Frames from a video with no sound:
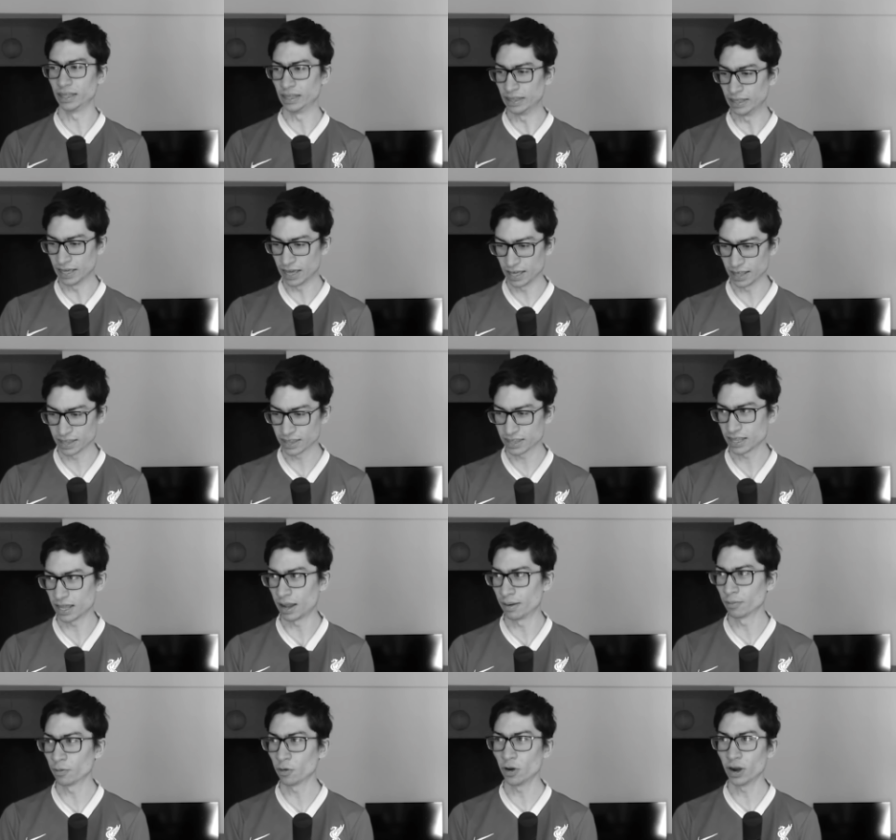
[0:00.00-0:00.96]
Yes,
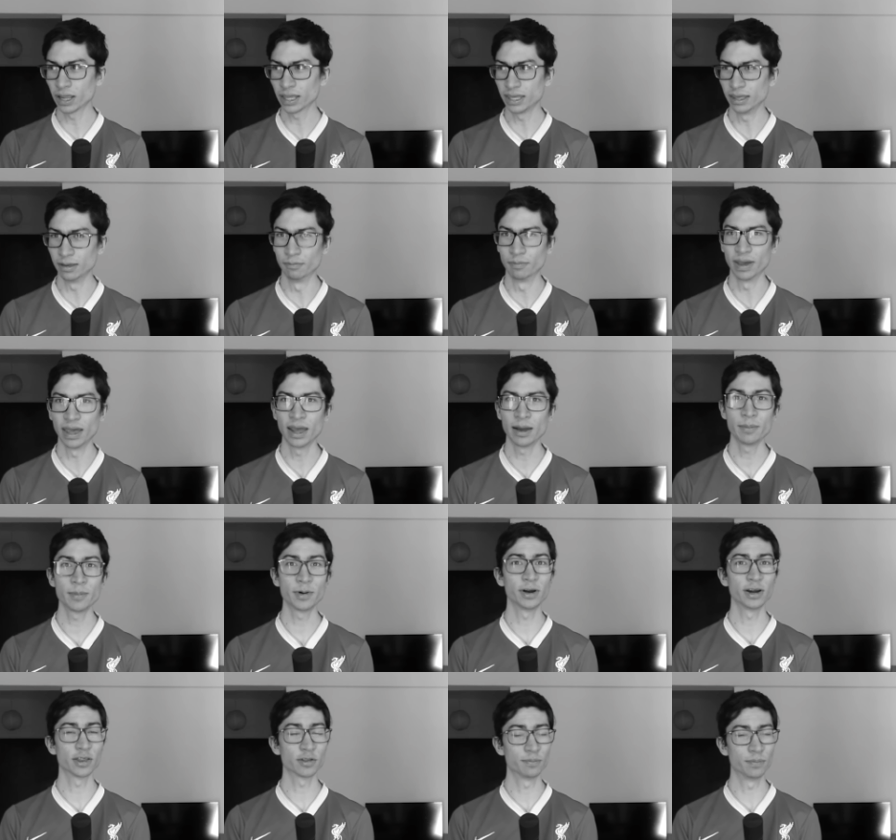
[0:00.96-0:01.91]
I'm gonna keep
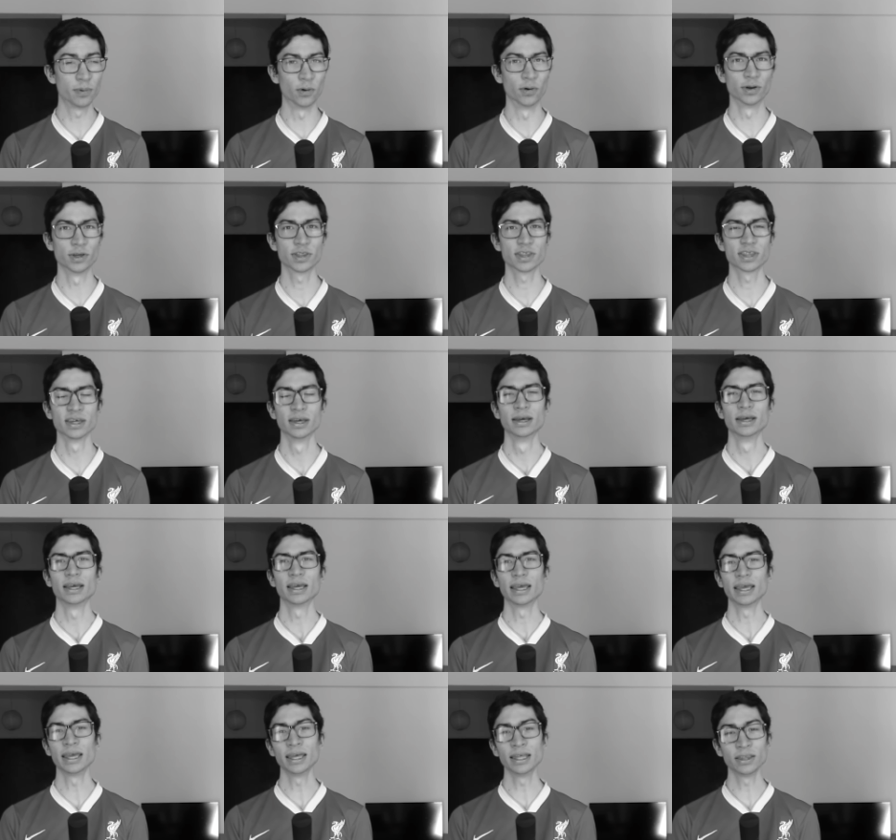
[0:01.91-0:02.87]
Emery's boys
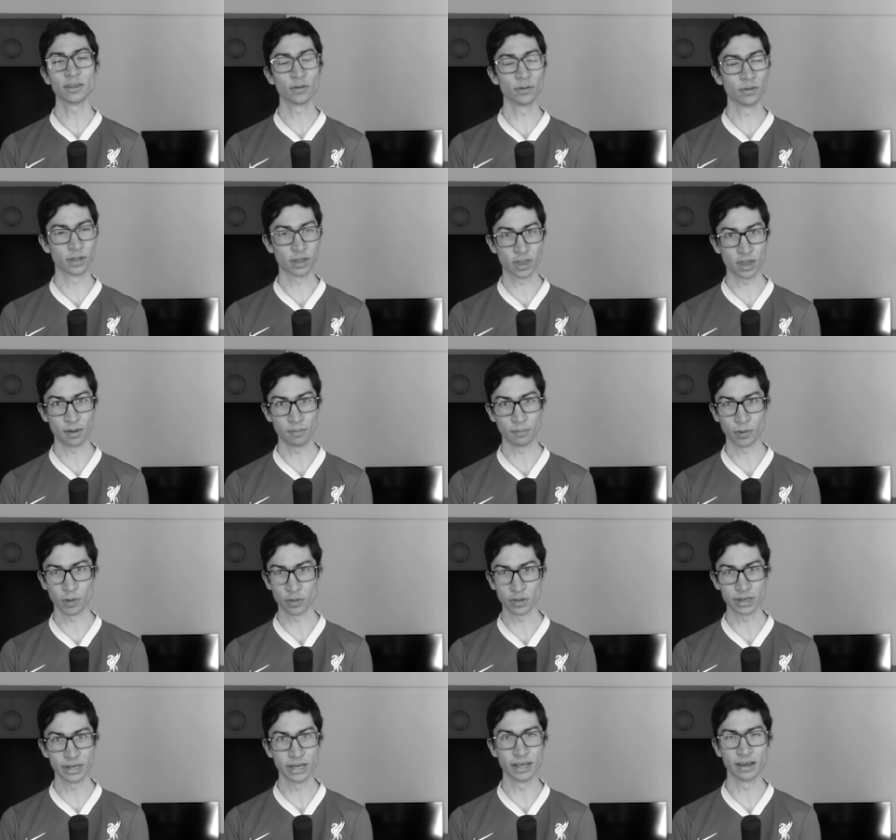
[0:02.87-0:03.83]
into the
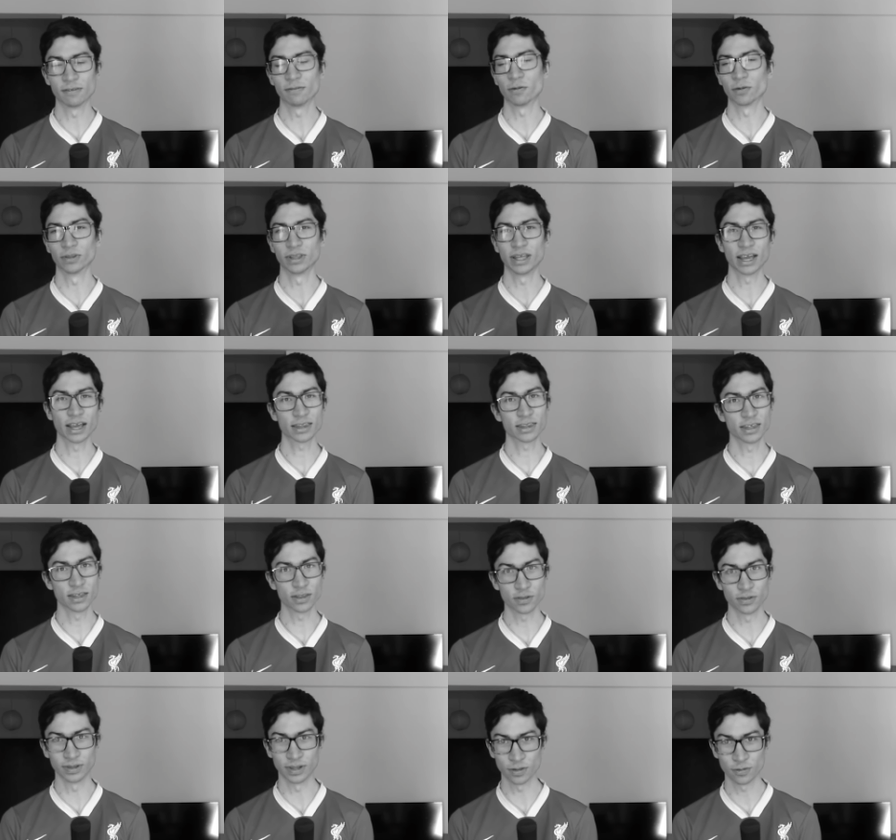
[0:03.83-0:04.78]
Champions League for next
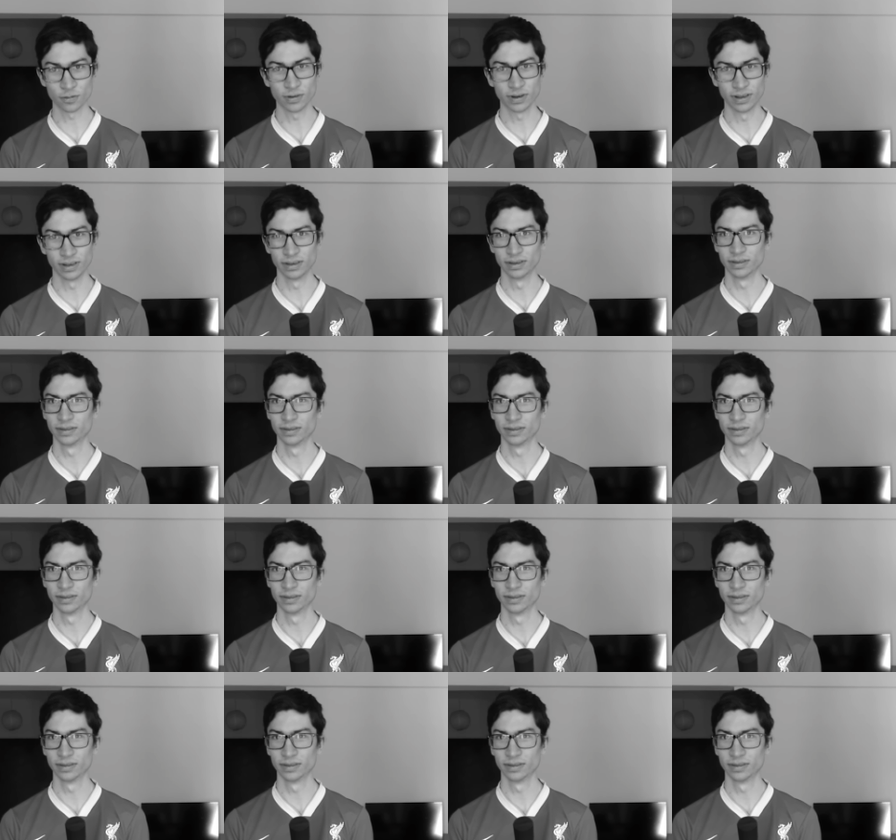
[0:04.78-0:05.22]
season as well.